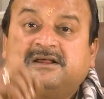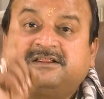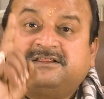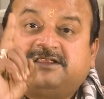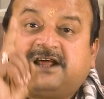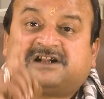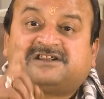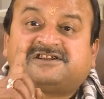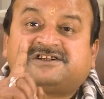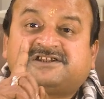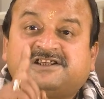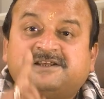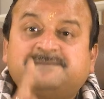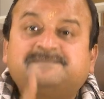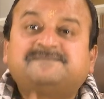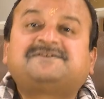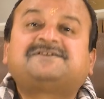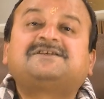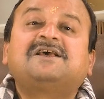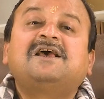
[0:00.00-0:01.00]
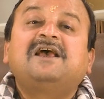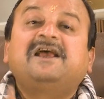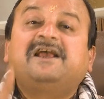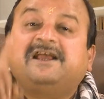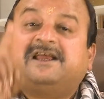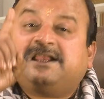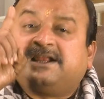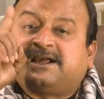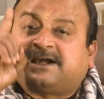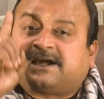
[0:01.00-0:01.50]
that seems
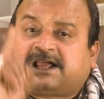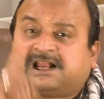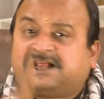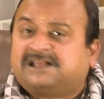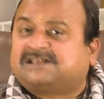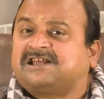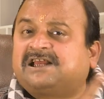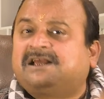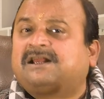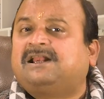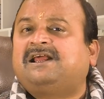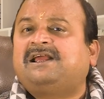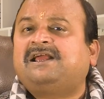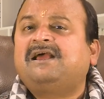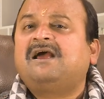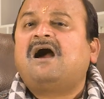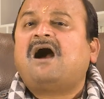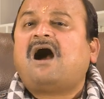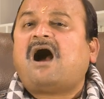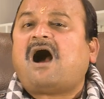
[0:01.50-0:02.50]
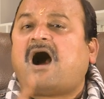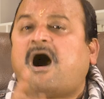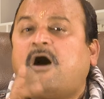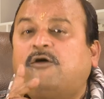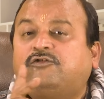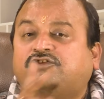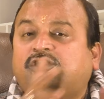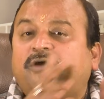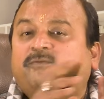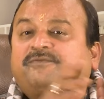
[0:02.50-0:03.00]
increasingly
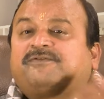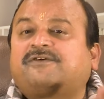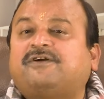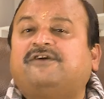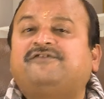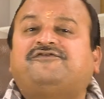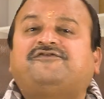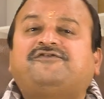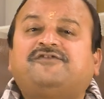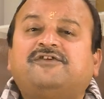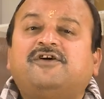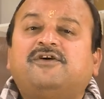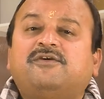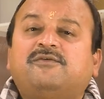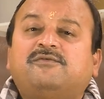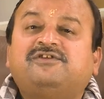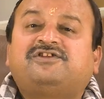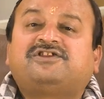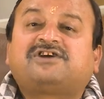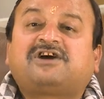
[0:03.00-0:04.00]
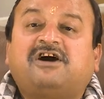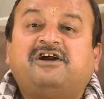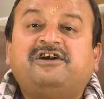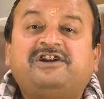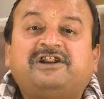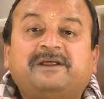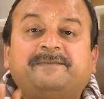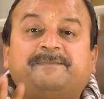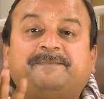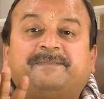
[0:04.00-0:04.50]
out of touch with
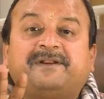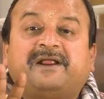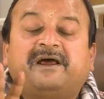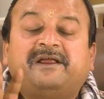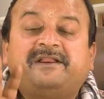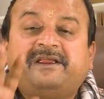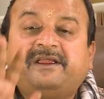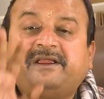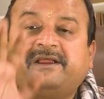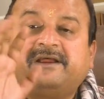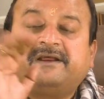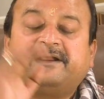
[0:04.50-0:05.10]
contemporary